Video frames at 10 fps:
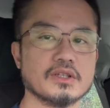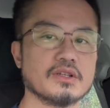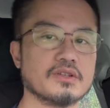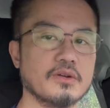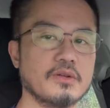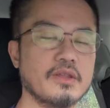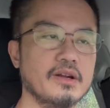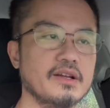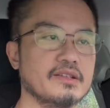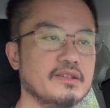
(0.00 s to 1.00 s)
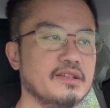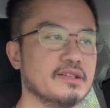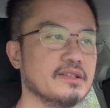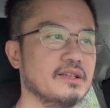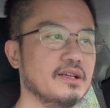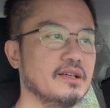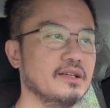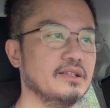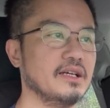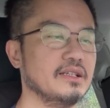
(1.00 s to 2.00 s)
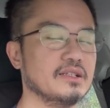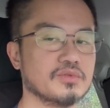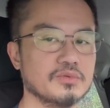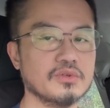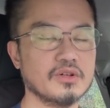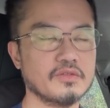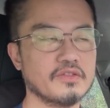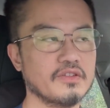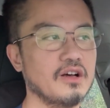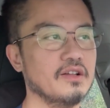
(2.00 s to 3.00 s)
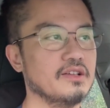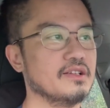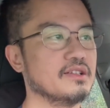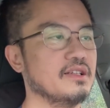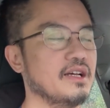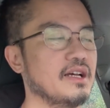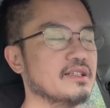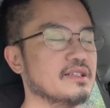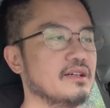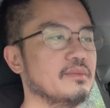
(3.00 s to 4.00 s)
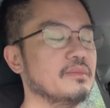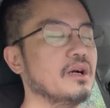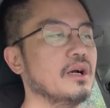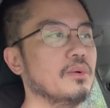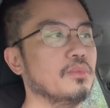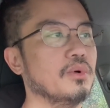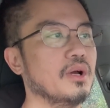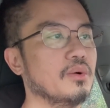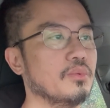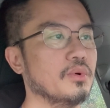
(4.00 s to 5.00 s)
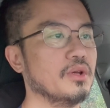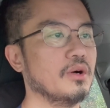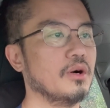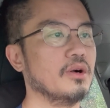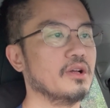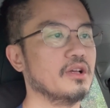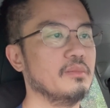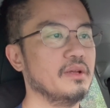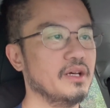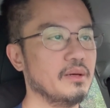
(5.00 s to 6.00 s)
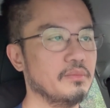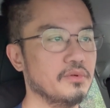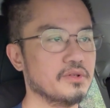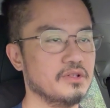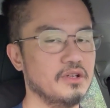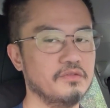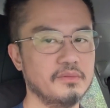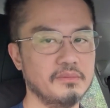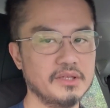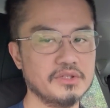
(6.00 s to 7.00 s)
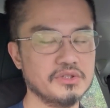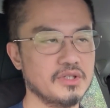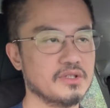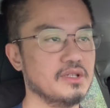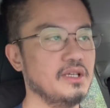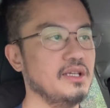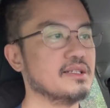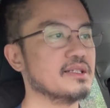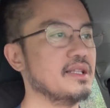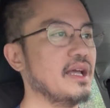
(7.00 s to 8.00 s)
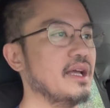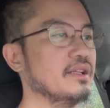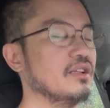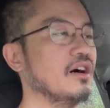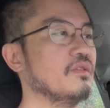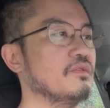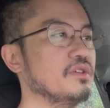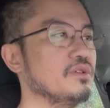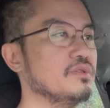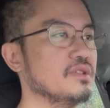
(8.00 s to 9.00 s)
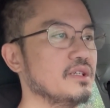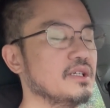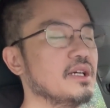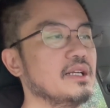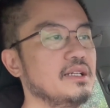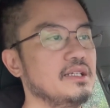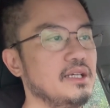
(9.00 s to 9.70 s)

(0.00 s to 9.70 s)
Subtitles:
So there is this another school of thought is that when we are coming up with the affirmations, instead of using the